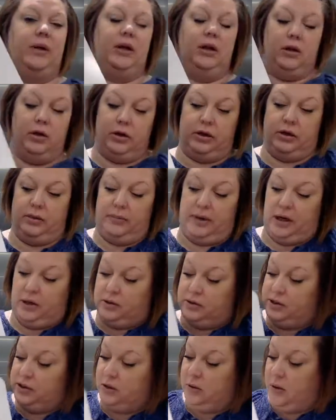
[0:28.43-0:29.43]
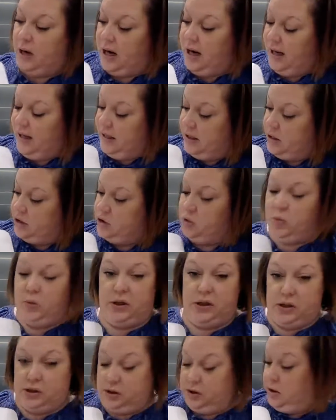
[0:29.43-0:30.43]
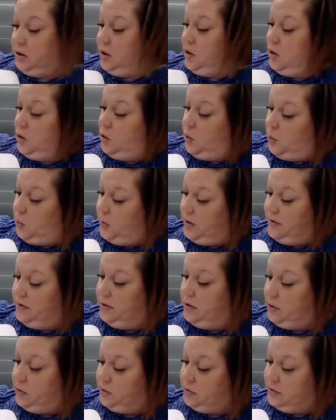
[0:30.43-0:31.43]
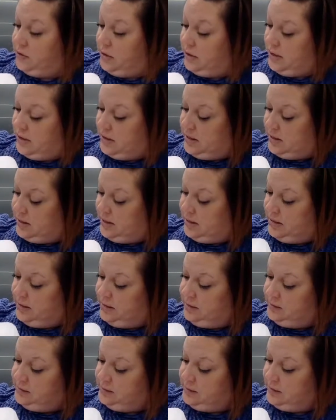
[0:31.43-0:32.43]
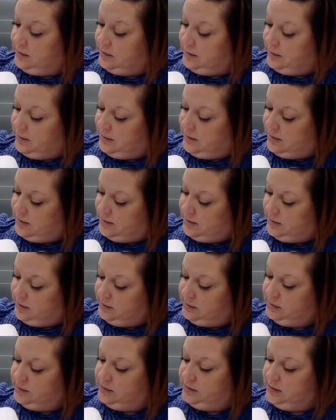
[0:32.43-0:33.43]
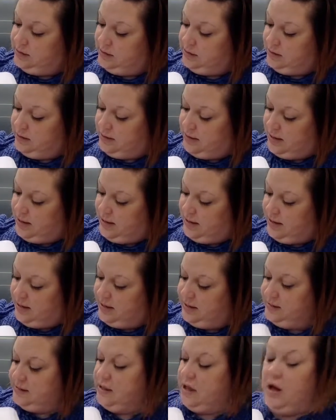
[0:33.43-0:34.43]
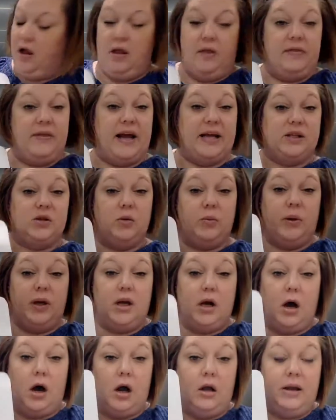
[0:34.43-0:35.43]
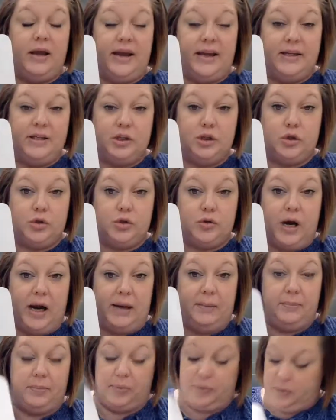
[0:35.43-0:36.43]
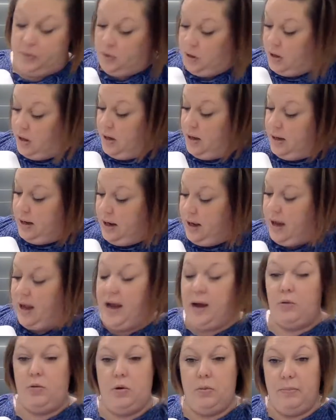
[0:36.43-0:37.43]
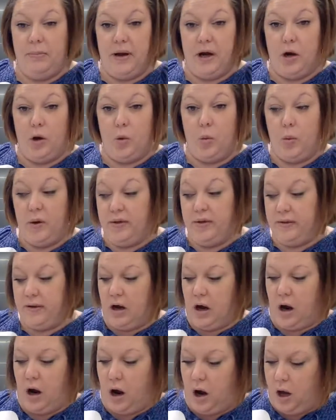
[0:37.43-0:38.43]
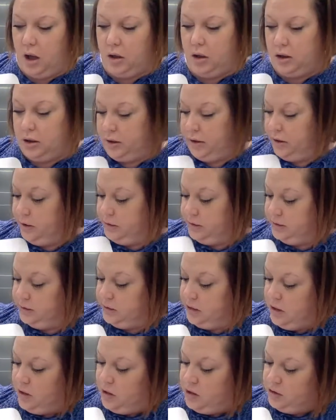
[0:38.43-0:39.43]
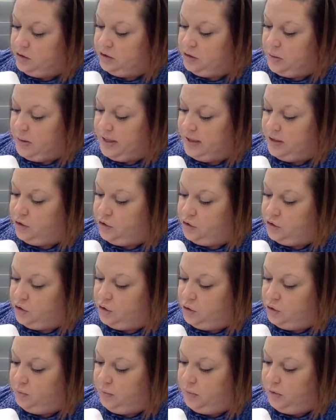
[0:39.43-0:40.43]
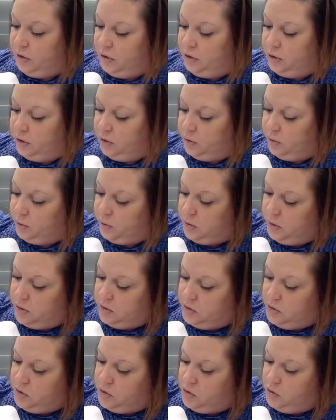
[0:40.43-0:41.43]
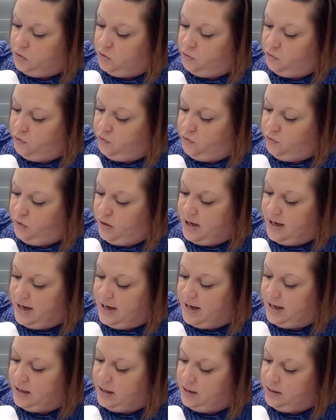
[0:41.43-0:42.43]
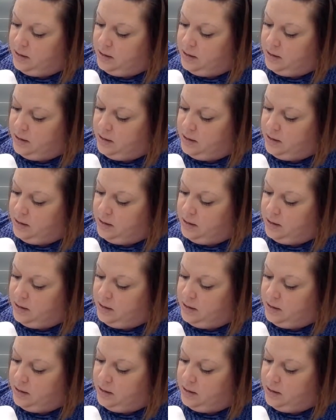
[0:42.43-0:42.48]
learned about. So I could do it with those lines, lines, lines. That's what we call a stripe. How about with colors? So I could do blue, red,